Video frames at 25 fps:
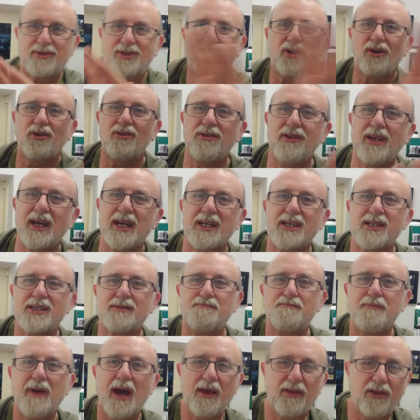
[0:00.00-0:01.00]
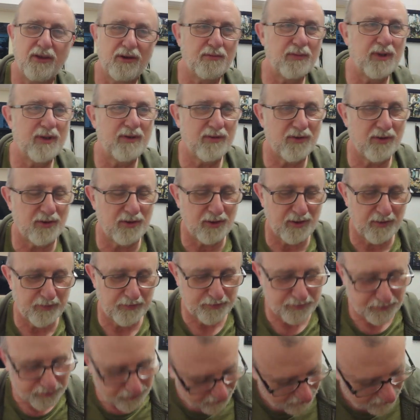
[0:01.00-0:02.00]
done this method before.
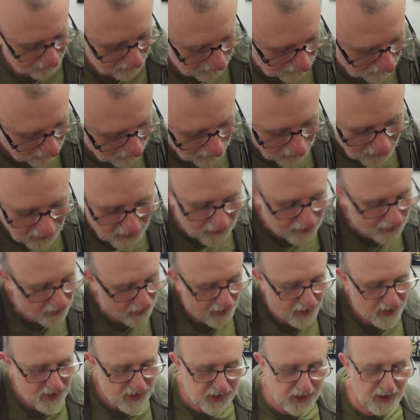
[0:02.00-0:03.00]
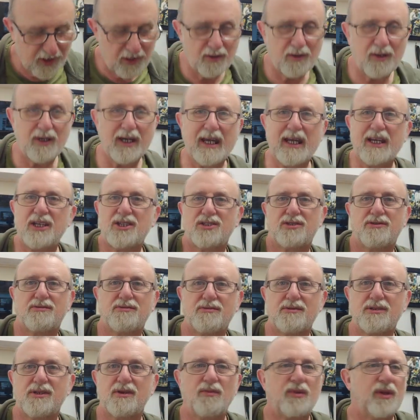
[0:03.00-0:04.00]
So
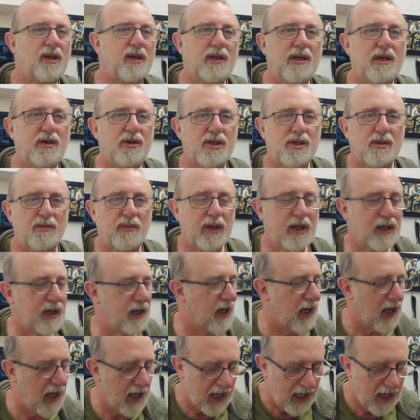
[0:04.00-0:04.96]
it's something new to me.